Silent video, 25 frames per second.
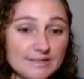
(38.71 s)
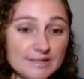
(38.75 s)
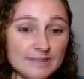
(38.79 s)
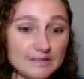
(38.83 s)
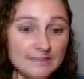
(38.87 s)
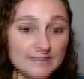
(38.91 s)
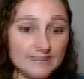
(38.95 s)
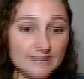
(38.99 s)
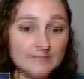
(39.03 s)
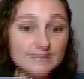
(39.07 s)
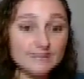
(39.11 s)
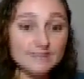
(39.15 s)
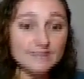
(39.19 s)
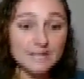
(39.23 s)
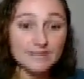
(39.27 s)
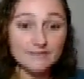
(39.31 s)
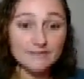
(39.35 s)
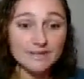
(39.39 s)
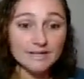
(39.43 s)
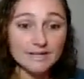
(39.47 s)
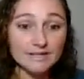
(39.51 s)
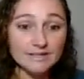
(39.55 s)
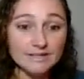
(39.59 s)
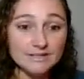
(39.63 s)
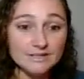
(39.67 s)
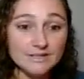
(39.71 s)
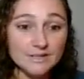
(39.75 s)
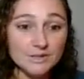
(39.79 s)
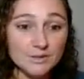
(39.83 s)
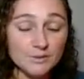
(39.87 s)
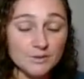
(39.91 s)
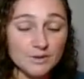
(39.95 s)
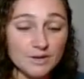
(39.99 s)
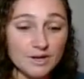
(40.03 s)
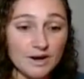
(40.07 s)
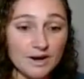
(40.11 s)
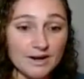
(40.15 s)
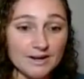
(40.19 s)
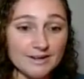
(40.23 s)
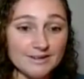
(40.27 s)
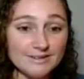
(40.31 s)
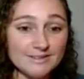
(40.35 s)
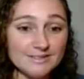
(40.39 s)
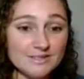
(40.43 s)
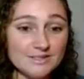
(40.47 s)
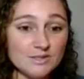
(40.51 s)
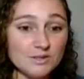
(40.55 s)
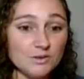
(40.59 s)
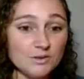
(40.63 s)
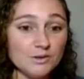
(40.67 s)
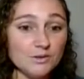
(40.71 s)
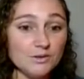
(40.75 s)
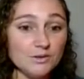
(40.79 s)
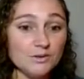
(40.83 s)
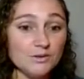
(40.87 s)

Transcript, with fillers: leads directly to you and I. So,